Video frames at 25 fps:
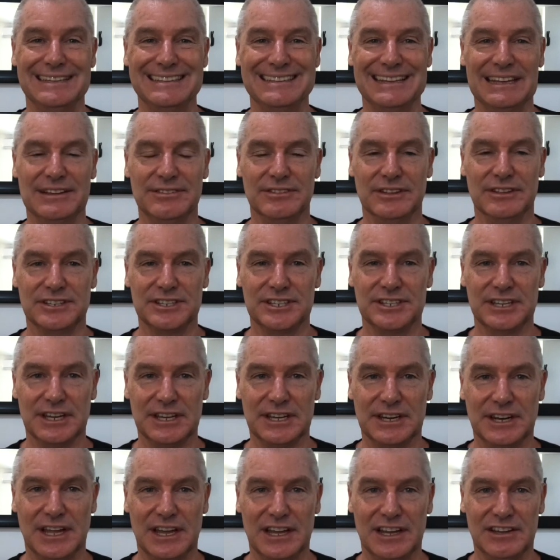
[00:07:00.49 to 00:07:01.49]
in the
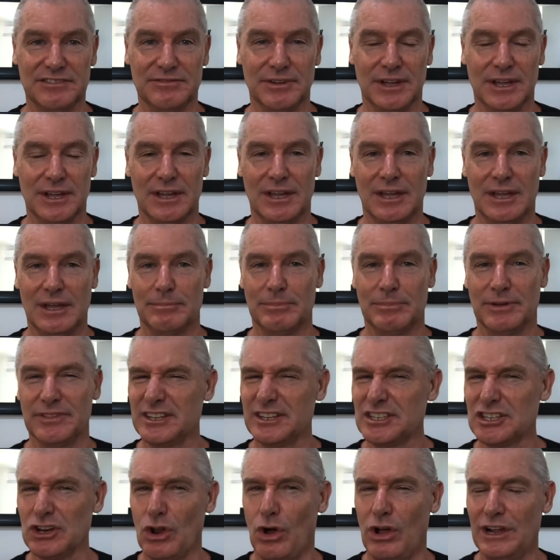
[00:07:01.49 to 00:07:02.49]
second half. But
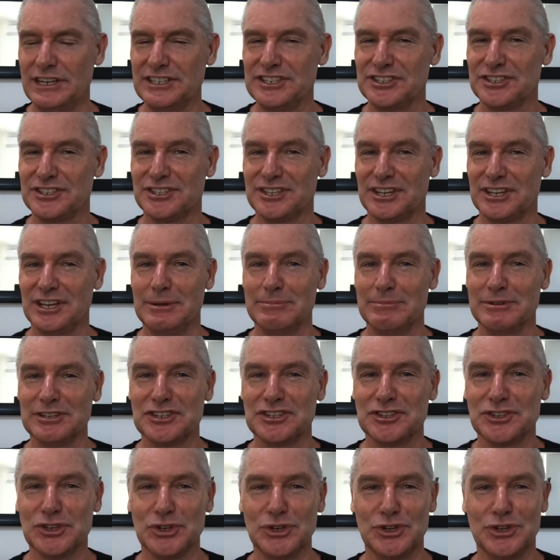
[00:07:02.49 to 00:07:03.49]
this Lions team
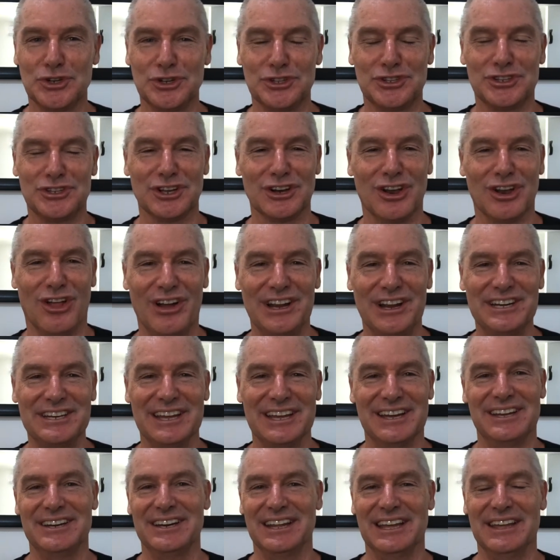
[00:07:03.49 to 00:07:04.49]
is too good to lie
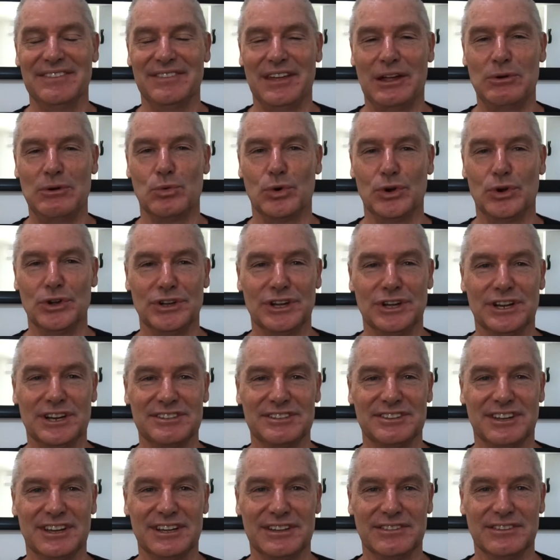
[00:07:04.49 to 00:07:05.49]
down, and they weren't
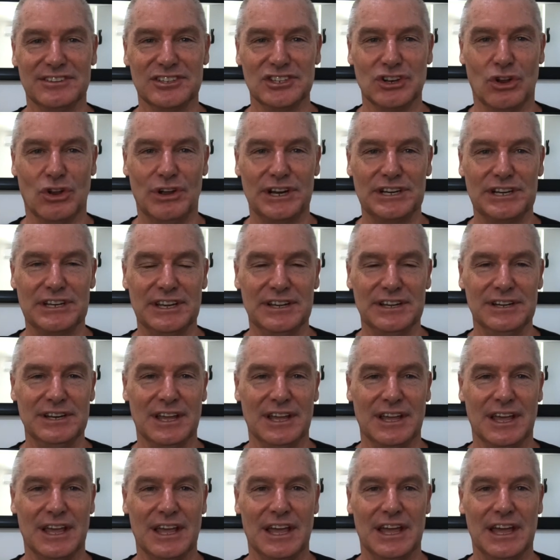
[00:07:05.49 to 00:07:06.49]
going to take this lying
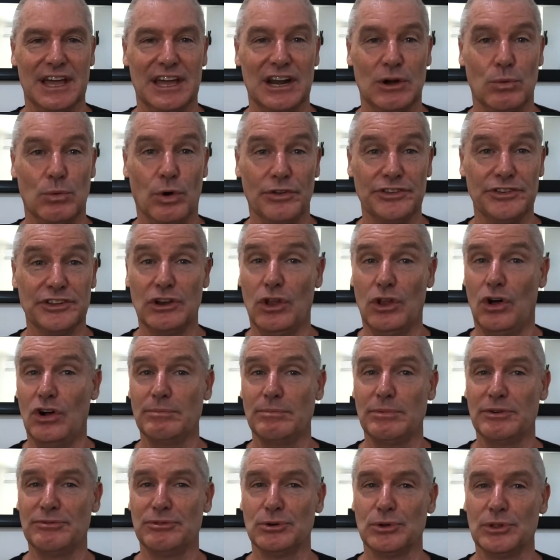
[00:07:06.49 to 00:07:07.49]
down. And it wasn't
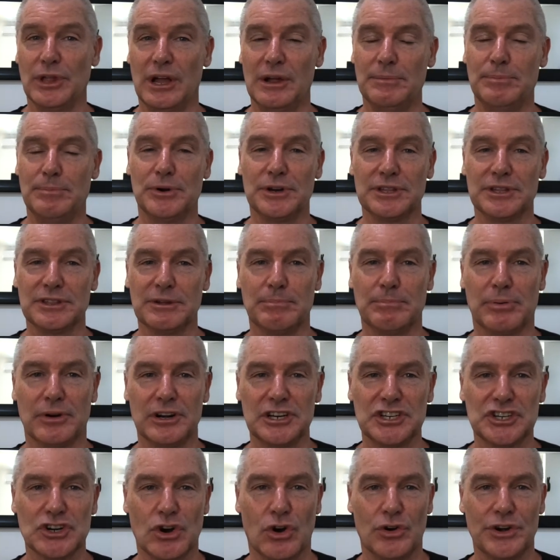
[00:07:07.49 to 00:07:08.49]
long before they were putting the
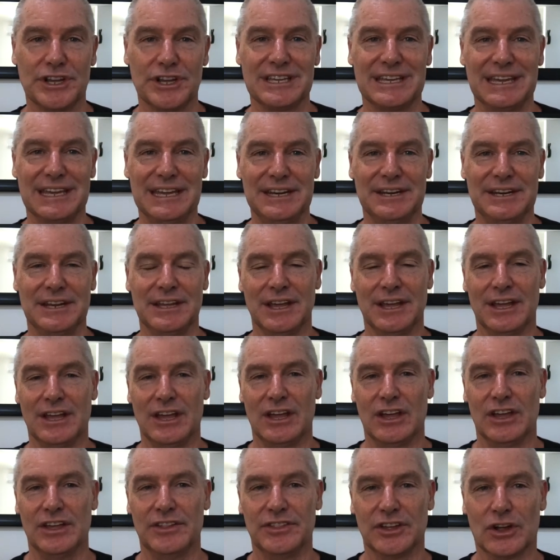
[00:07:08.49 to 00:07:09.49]
pressure on again
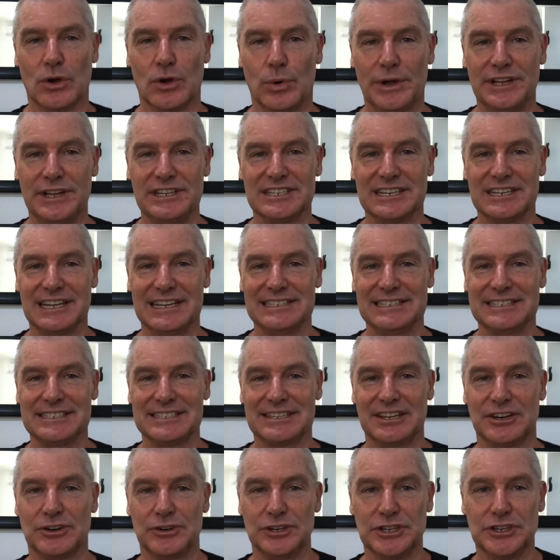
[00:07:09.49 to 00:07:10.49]
in the Queensland's
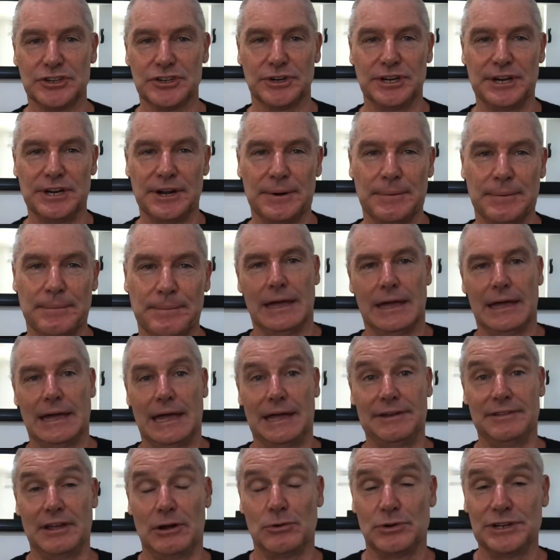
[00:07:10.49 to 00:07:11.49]
territory.
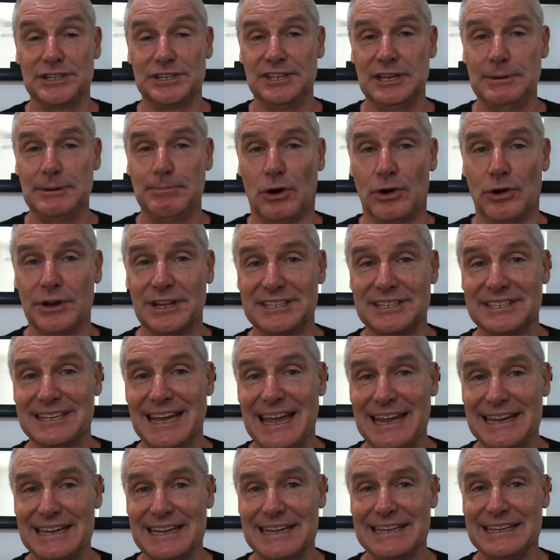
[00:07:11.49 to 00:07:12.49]
And they were deep on
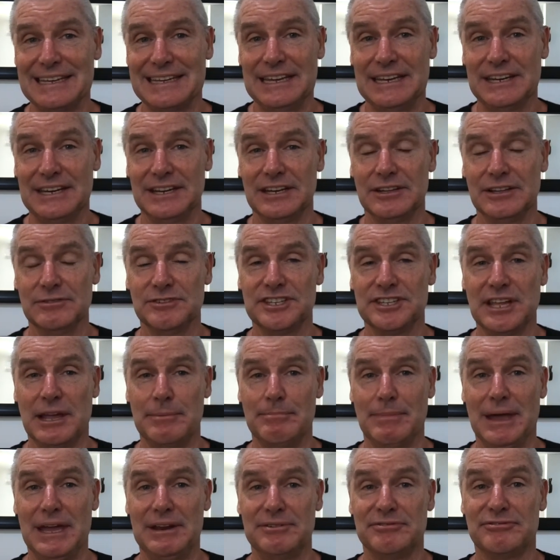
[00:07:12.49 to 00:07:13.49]
attack again, and it was
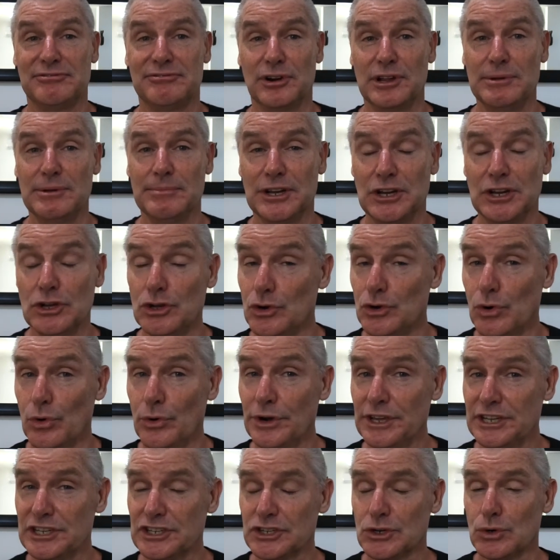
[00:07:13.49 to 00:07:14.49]
that man Freeman who'd
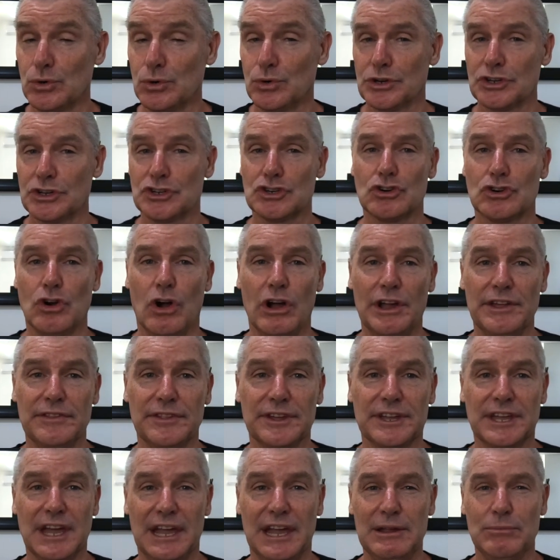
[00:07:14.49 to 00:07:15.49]
already scored a try in
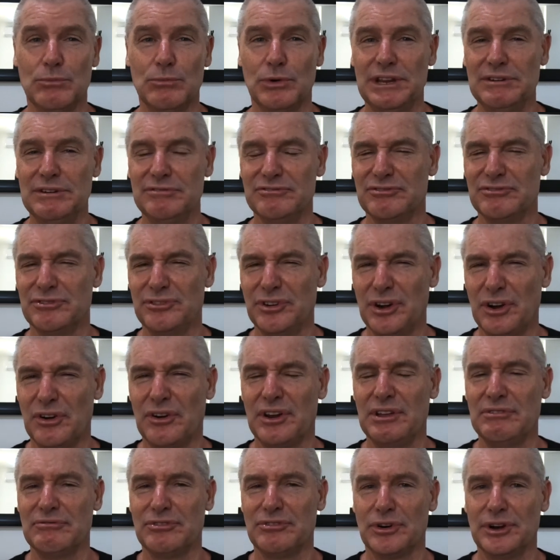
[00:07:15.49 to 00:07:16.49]
the game, went
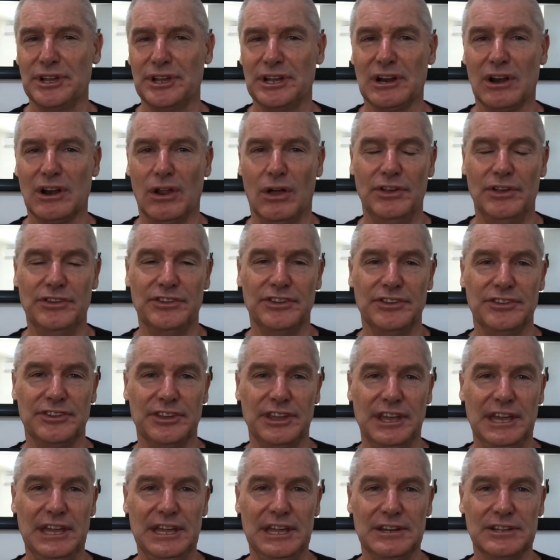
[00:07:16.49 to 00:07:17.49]
very, very close as
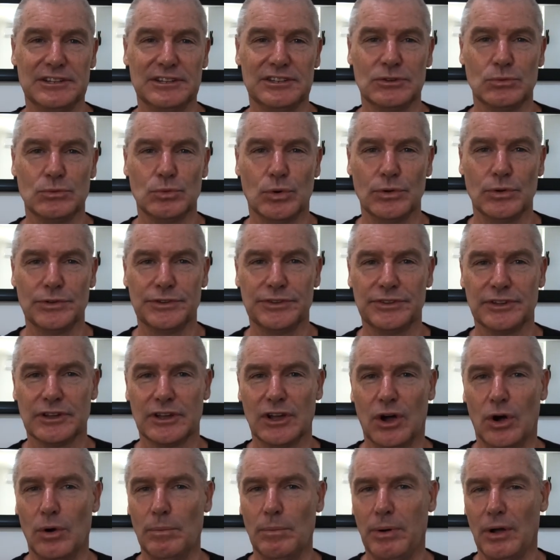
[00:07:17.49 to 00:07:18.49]
he headed towards the
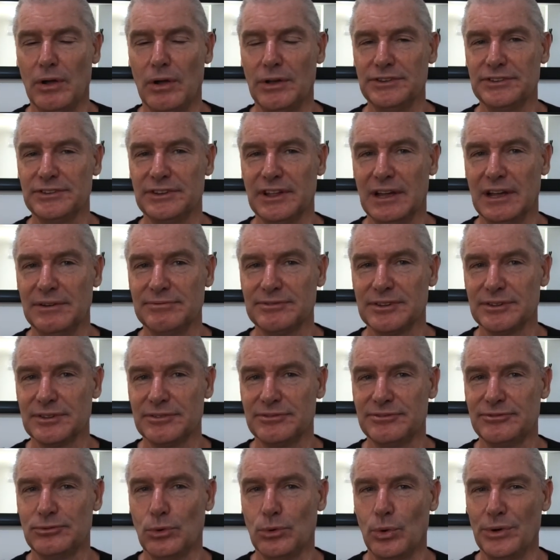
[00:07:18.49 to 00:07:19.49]
goalpost after
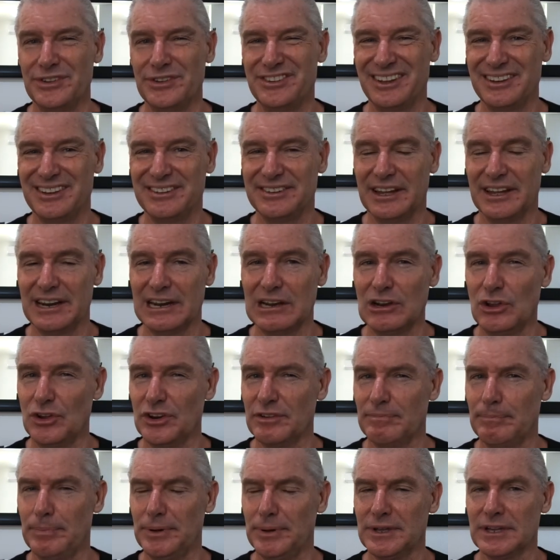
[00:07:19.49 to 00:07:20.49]
the forwards had done a
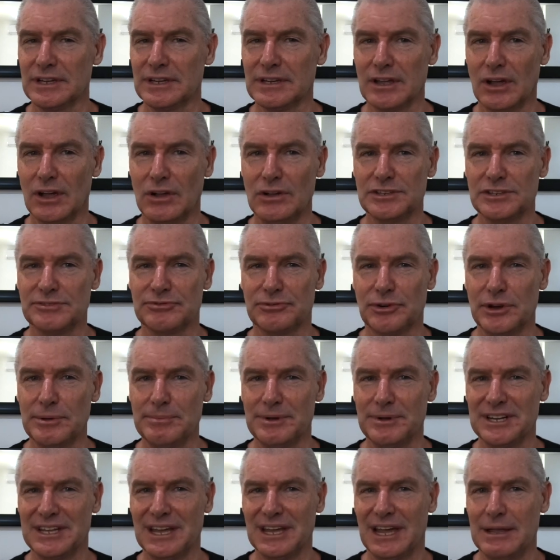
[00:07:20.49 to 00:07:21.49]
lot of pick and goes.
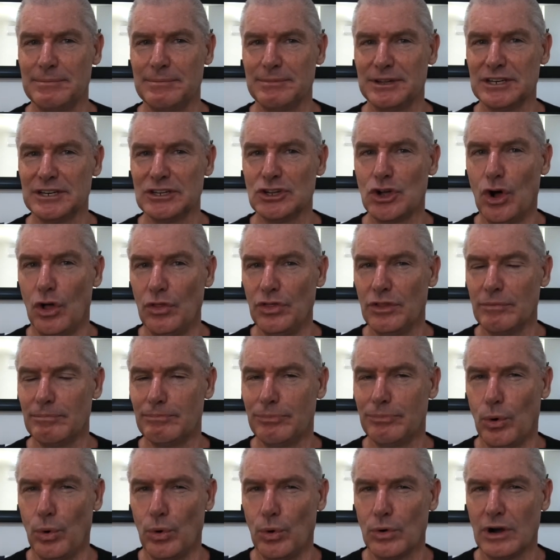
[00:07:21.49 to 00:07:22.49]
Freeman came in, got the
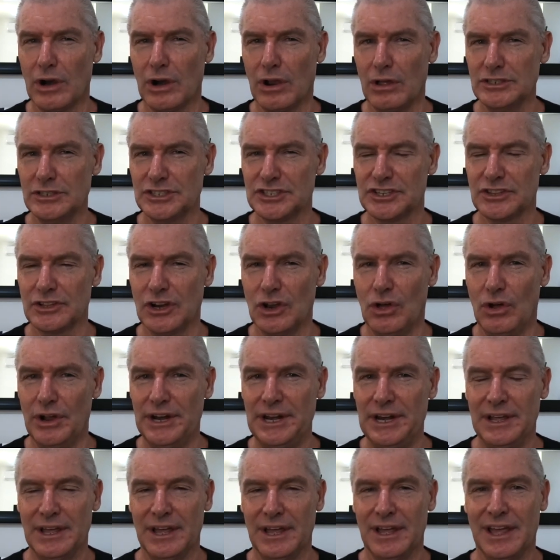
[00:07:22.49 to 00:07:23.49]
ball close to the
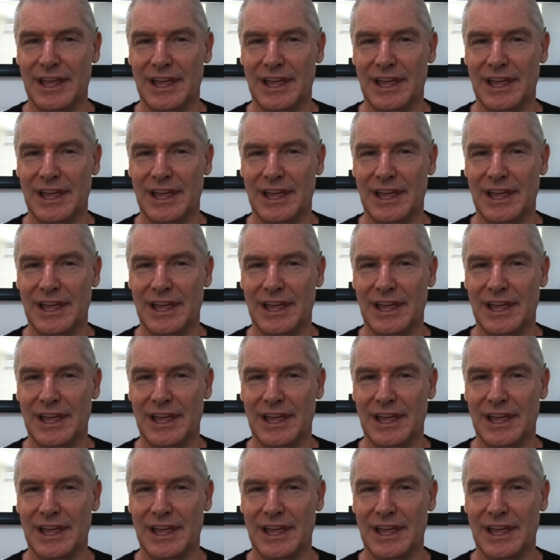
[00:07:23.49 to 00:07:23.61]
line,